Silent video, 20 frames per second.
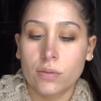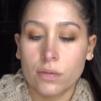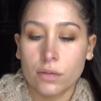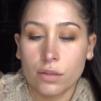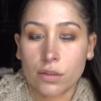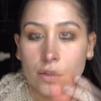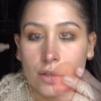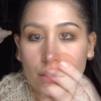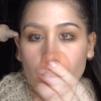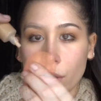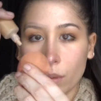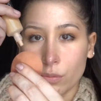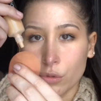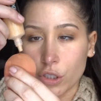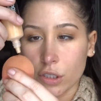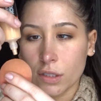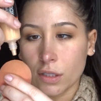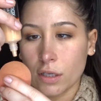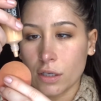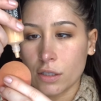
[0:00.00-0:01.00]
So I'm
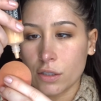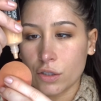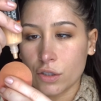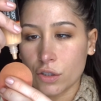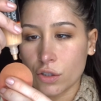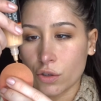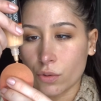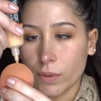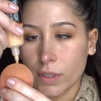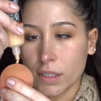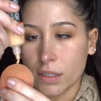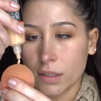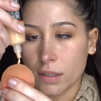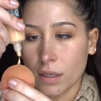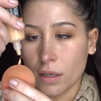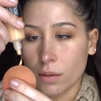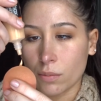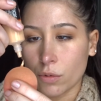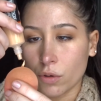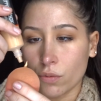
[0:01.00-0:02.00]
just going to squeeze
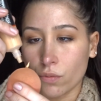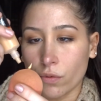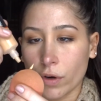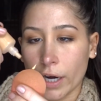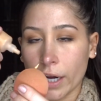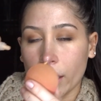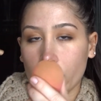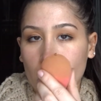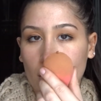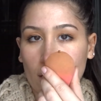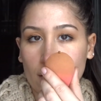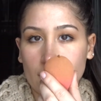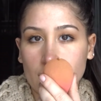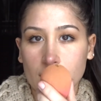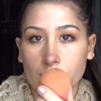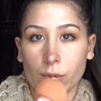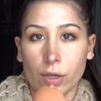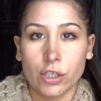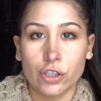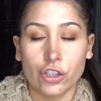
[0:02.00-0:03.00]
some right on the
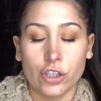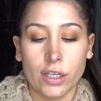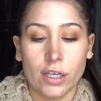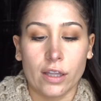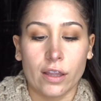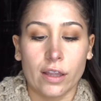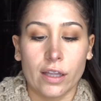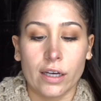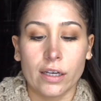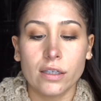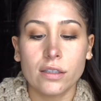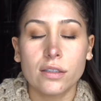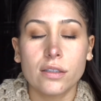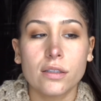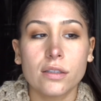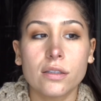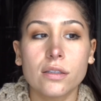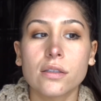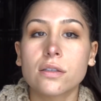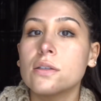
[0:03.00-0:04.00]
sponge like
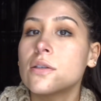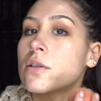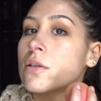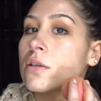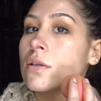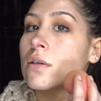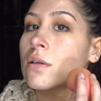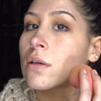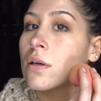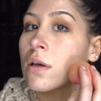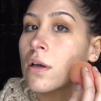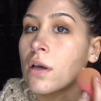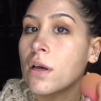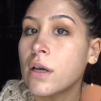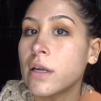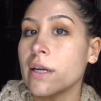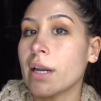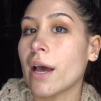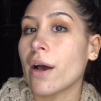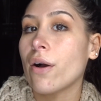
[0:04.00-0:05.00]
this.
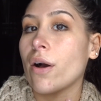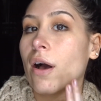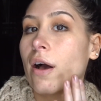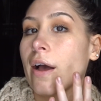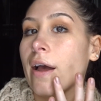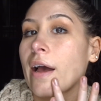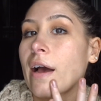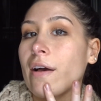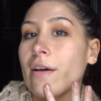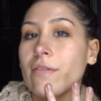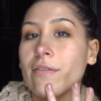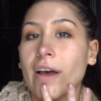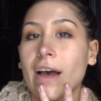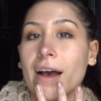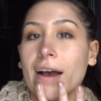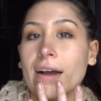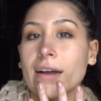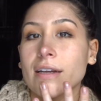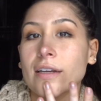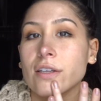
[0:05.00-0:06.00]
Now, I have
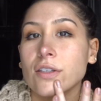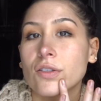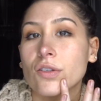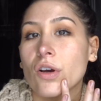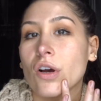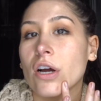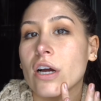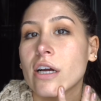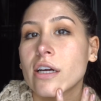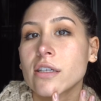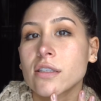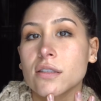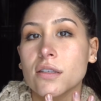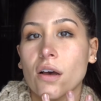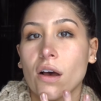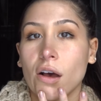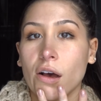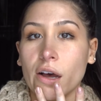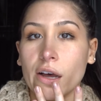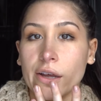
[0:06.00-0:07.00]
acne scars
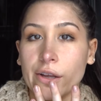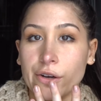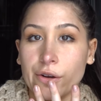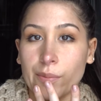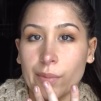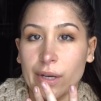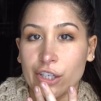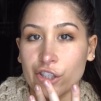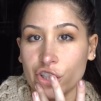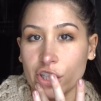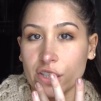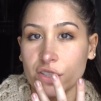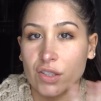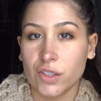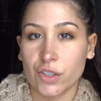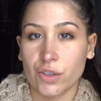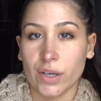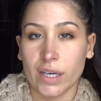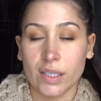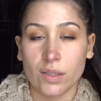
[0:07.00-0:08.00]
on my chin,
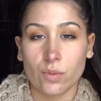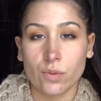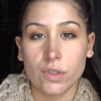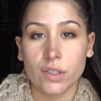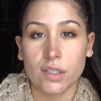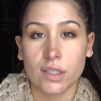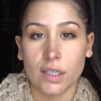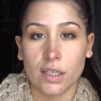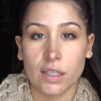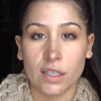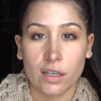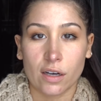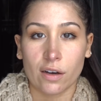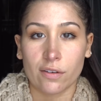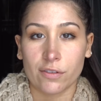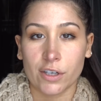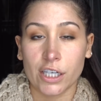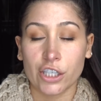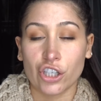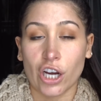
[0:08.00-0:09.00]
so you guys will see the
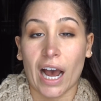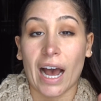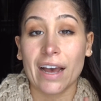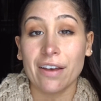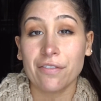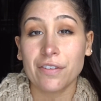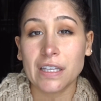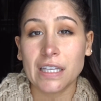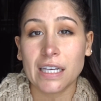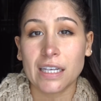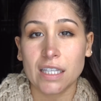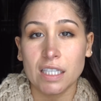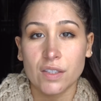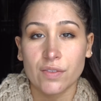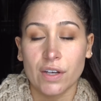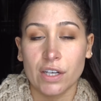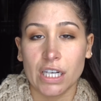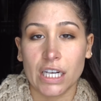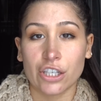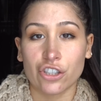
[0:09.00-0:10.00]
coverage. I feel like this
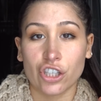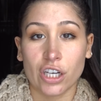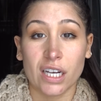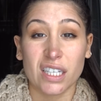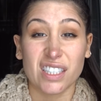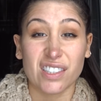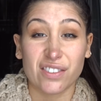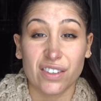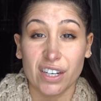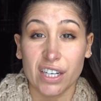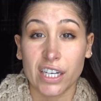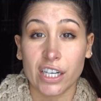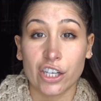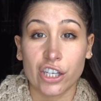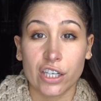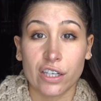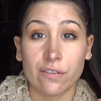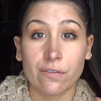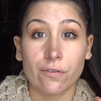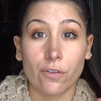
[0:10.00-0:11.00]
foundation has very
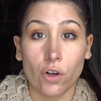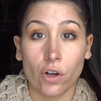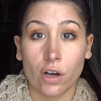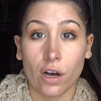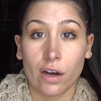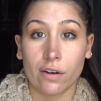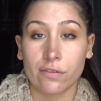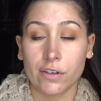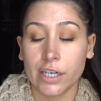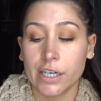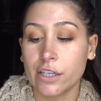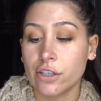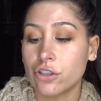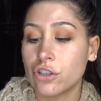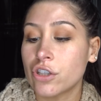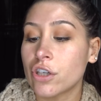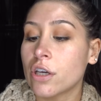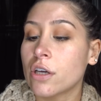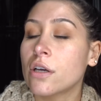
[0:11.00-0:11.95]
good full coverage.